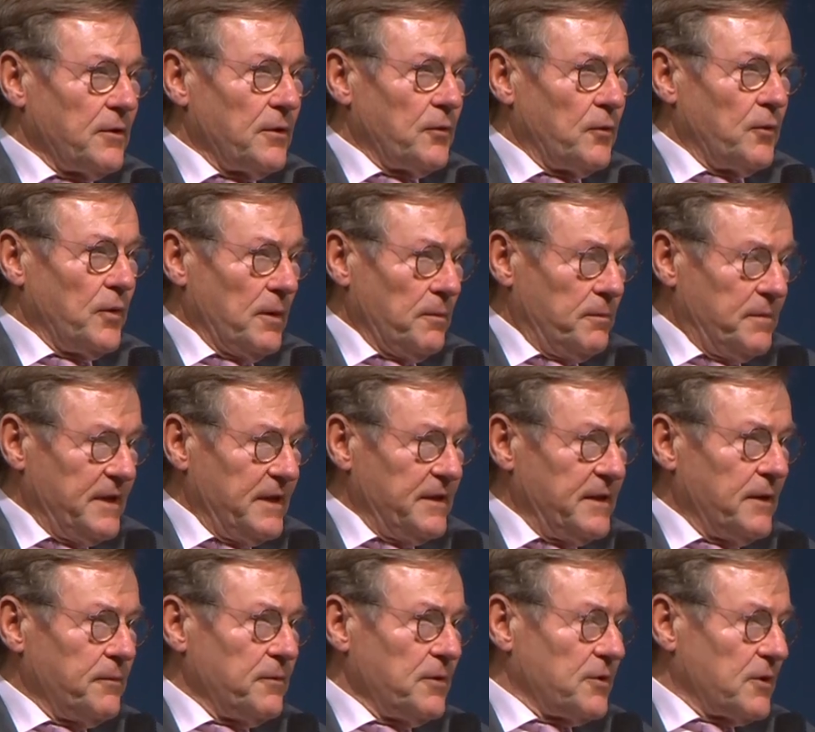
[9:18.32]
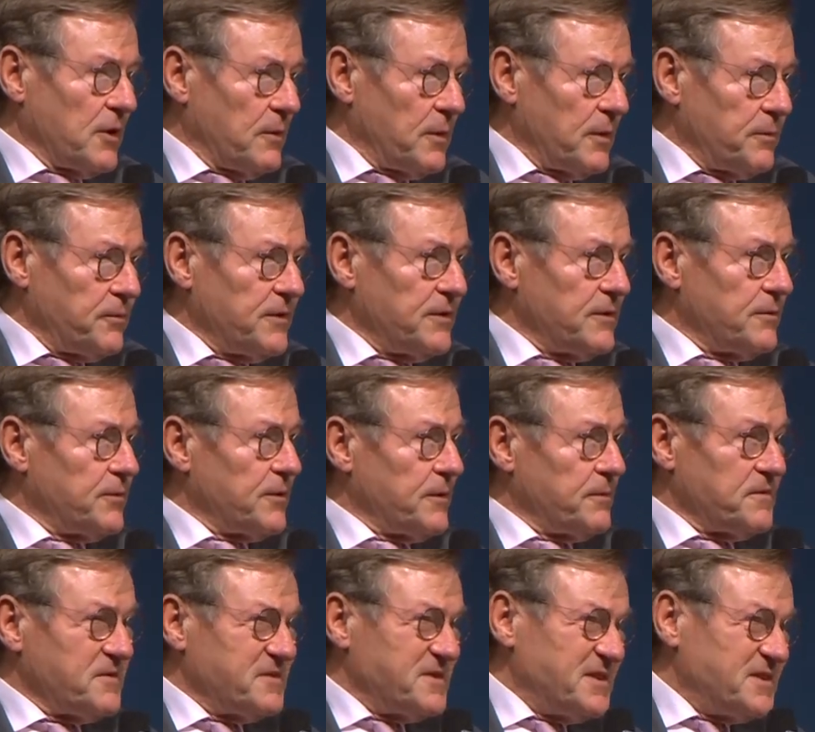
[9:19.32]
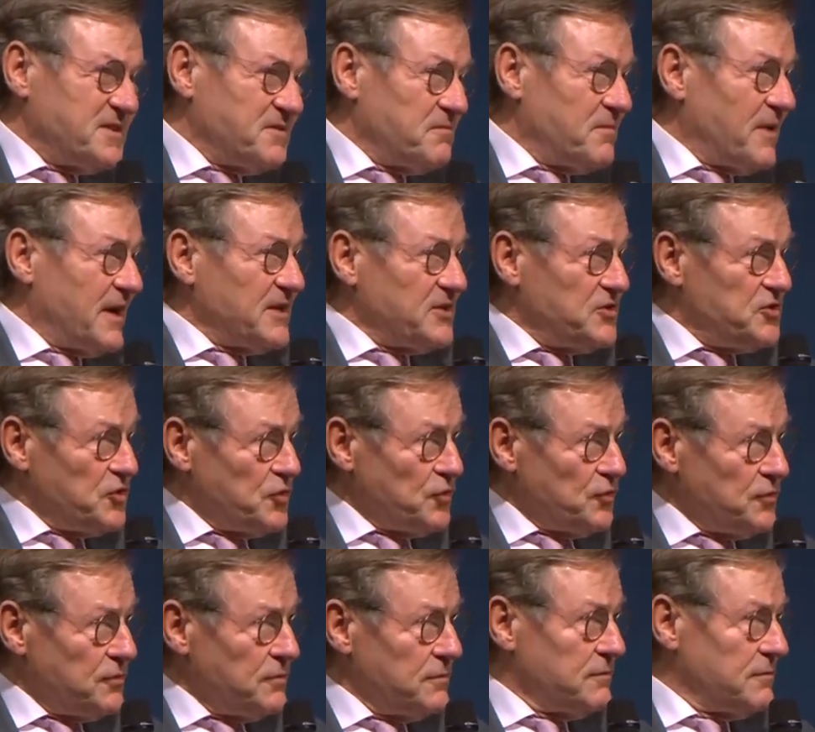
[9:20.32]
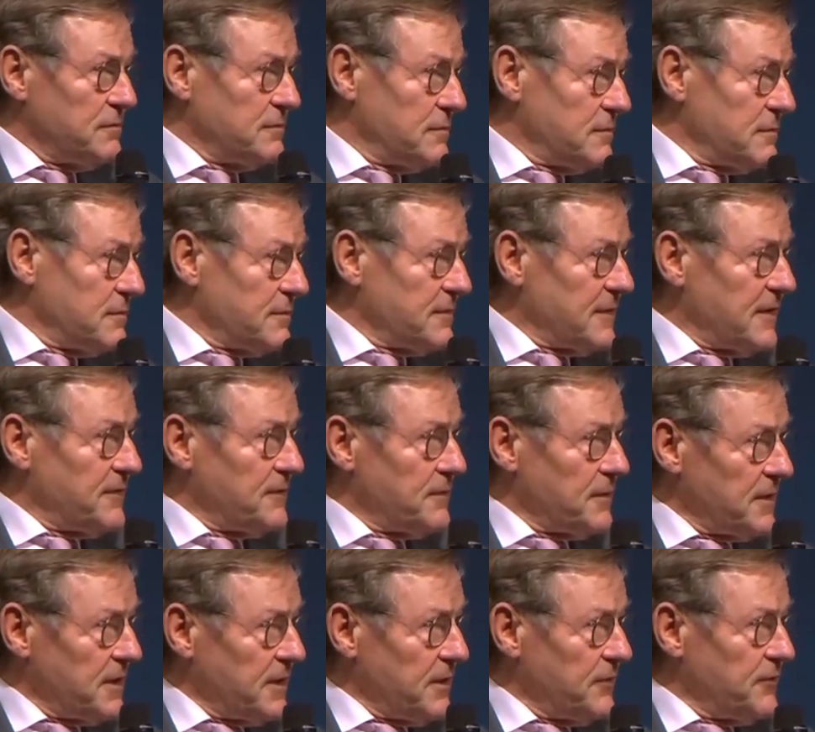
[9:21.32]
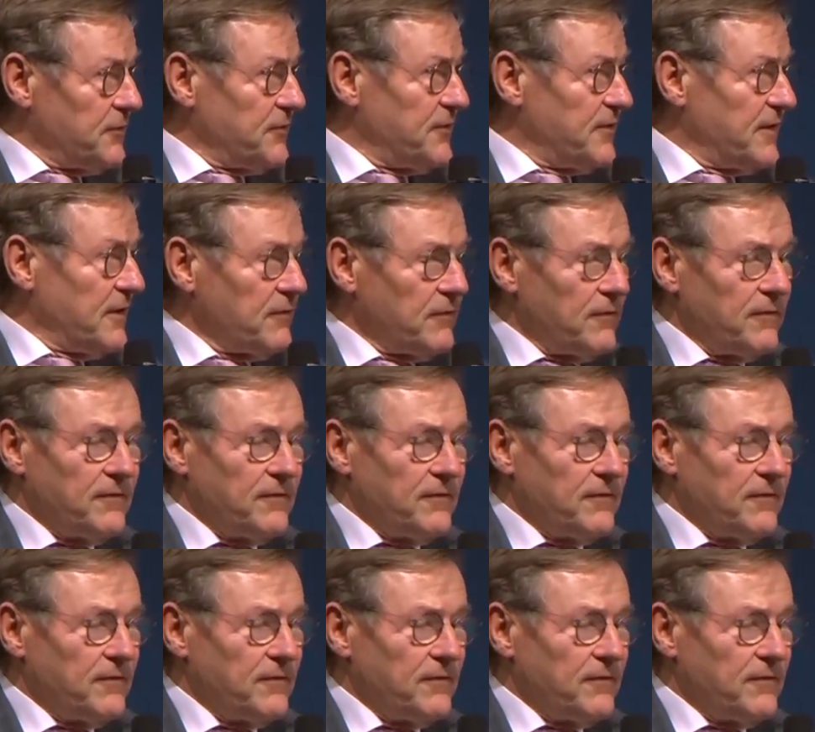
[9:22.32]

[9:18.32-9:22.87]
will be. They will come up with a proposition by June. That's what I understand